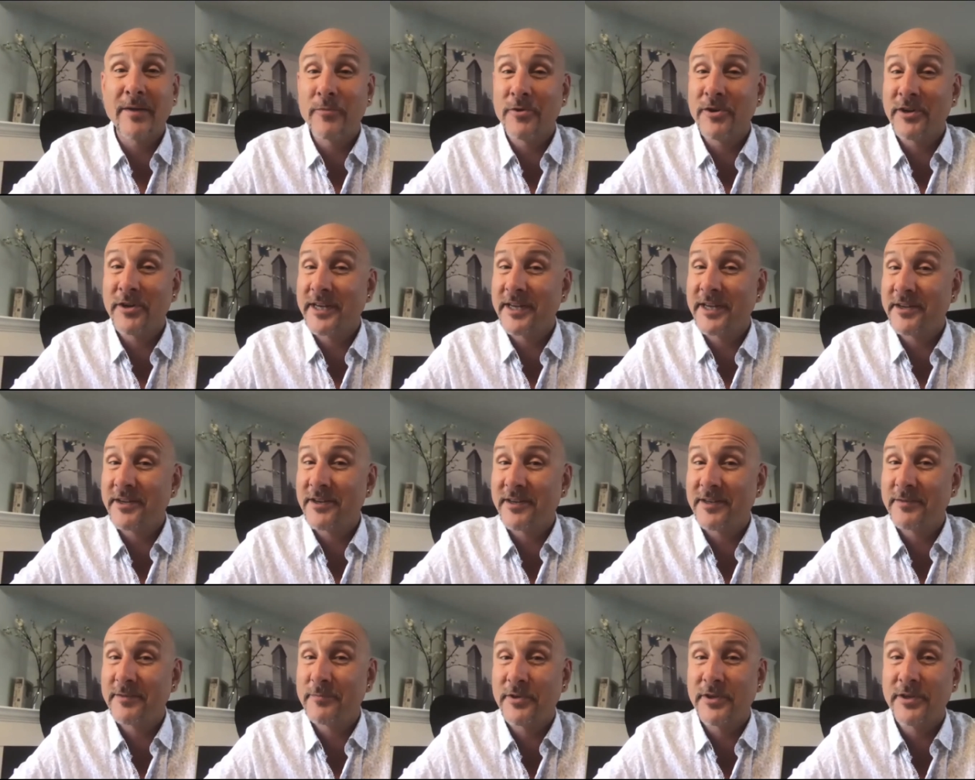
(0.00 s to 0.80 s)
working
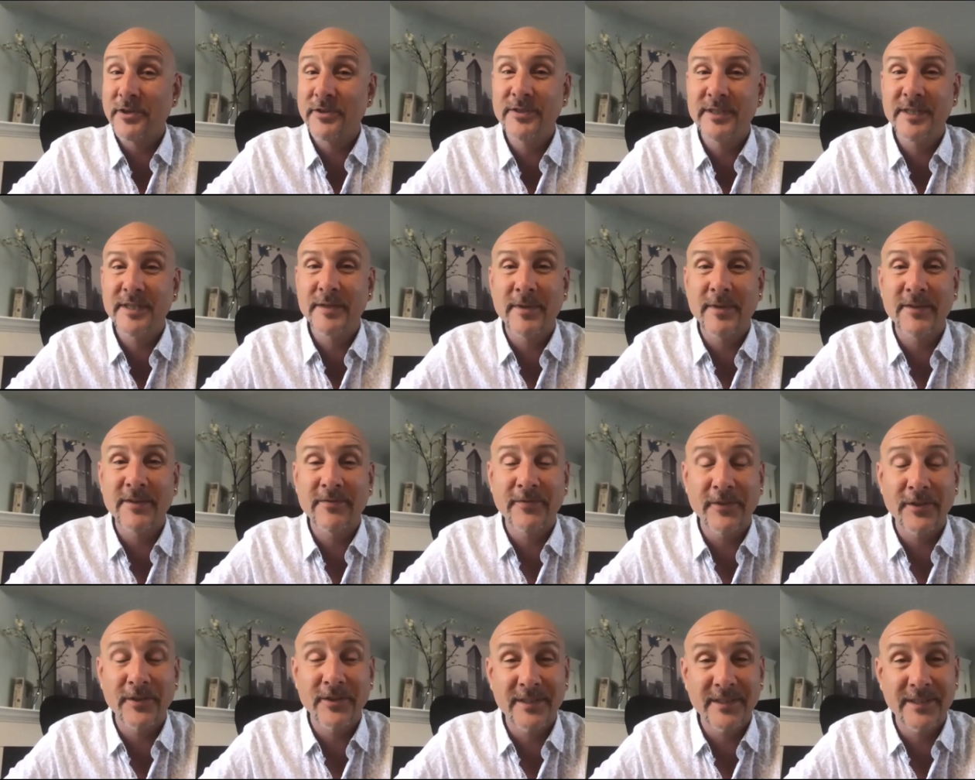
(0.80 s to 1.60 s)
on producing my
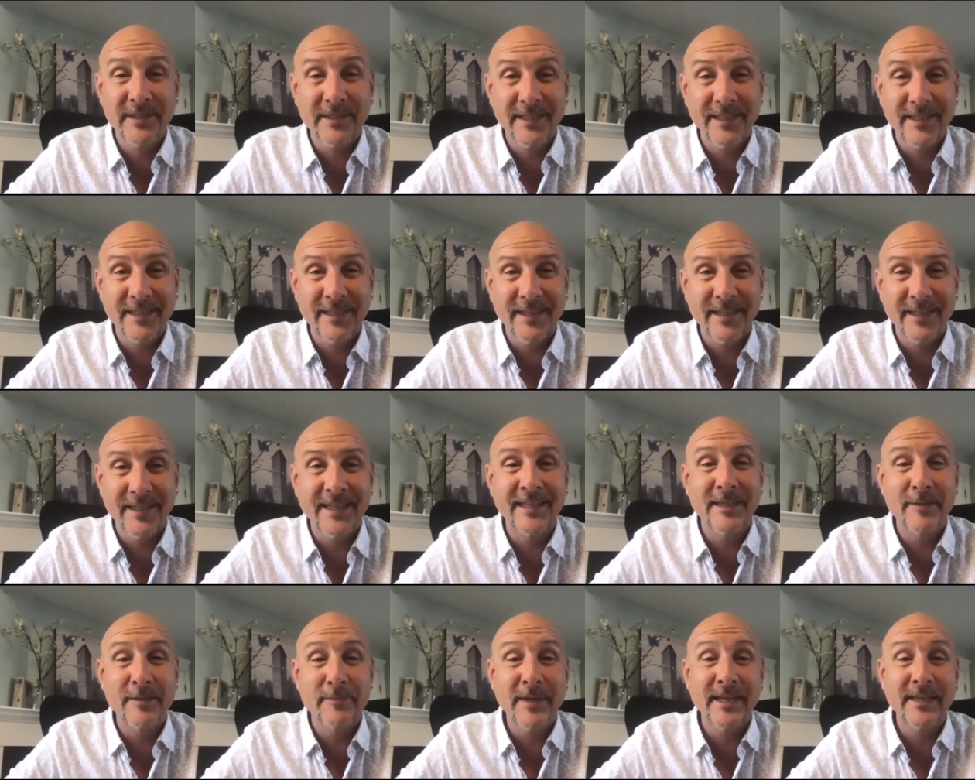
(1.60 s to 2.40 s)
first uh,
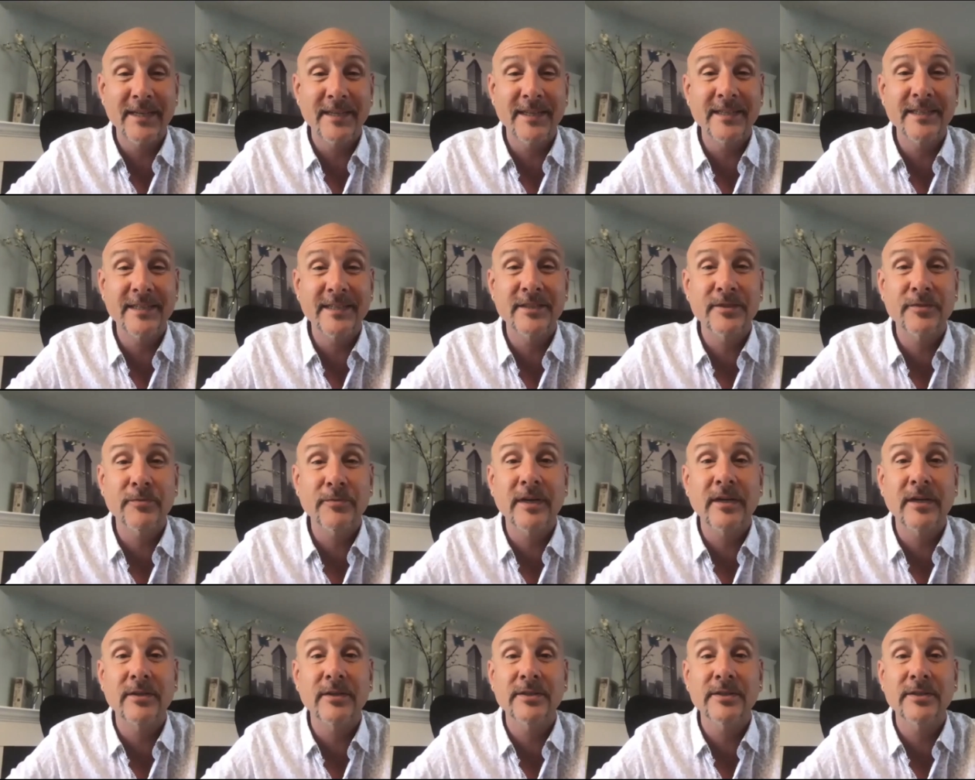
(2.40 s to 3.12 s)
independent as well.